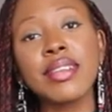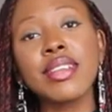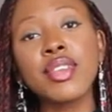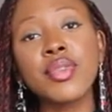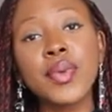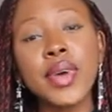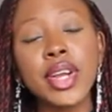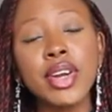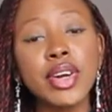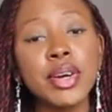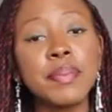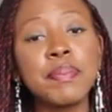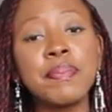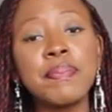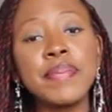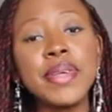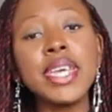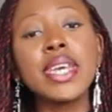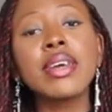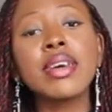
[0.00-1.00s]
sweater
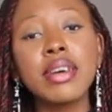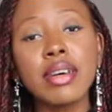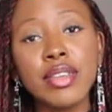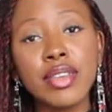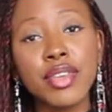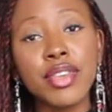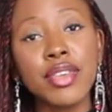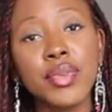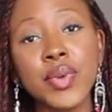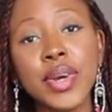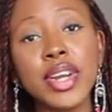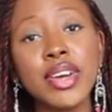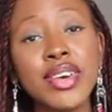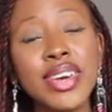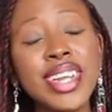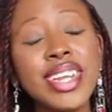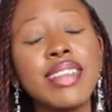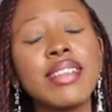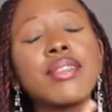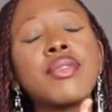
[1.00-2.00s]
because the sweater
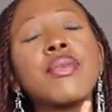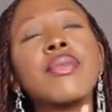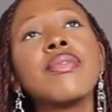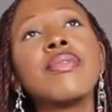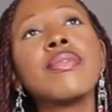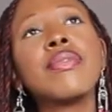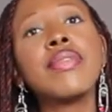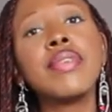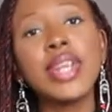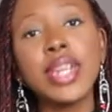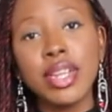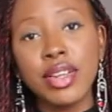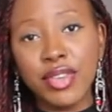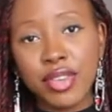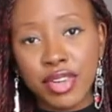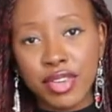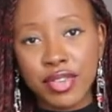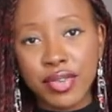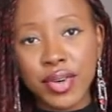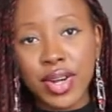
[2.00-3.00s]
is really
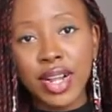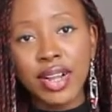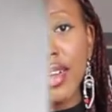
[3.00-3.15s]
natural.